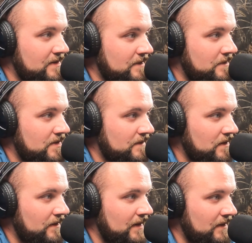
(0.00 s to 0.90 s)
numbers have
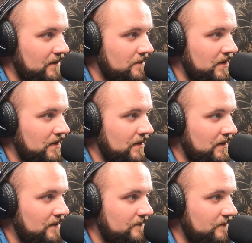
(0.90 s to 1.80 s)
gone down a little bit.
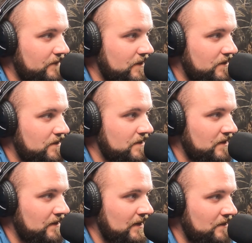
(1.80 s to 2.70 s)
Our YouTube's
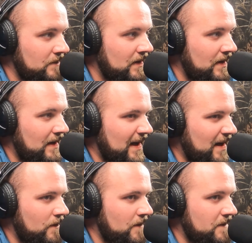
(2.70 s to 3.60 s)
gone down a little bit. I
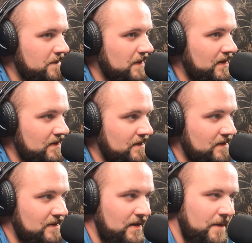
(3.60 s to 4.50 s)
don't know if it's because
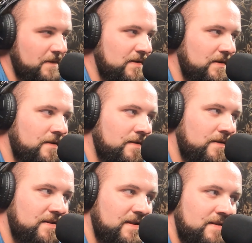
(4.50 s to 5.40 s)
it's coming to the end of the
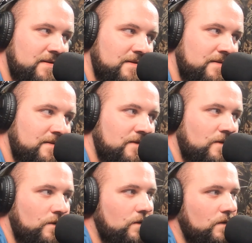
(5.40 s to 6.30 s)
season
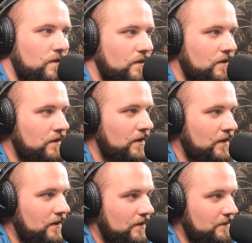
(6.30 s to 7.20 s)
or
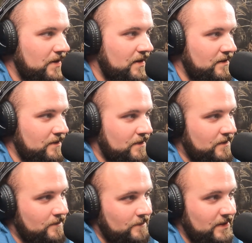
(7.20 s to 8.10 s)

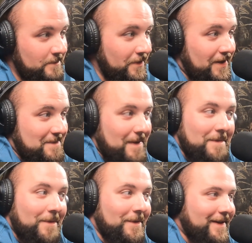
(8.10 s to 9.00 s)
because we depress
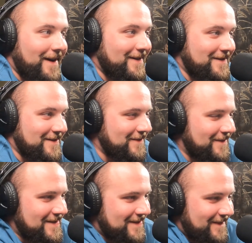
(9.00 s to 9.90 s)
people with our
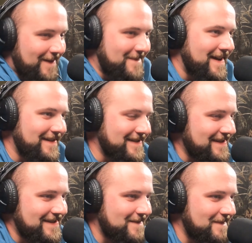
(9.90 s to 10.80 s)
stories of how bad the
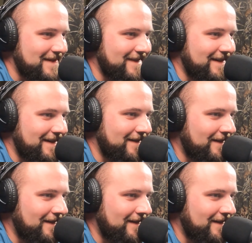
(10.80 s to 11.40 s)
season's been right now.